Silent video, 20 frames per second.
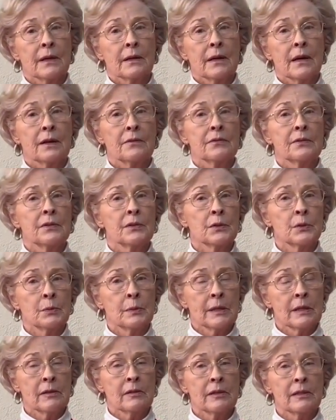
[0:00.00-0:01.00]
of the
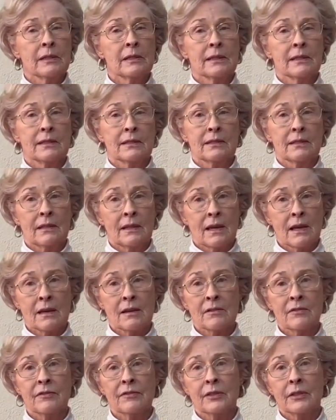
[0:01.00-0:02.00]
Spirit is
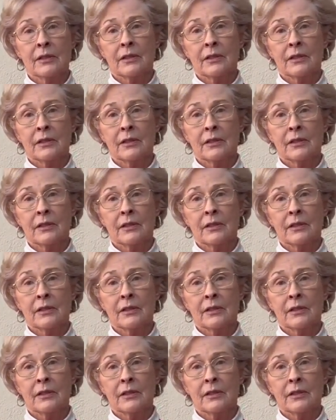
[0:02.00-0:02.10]
love,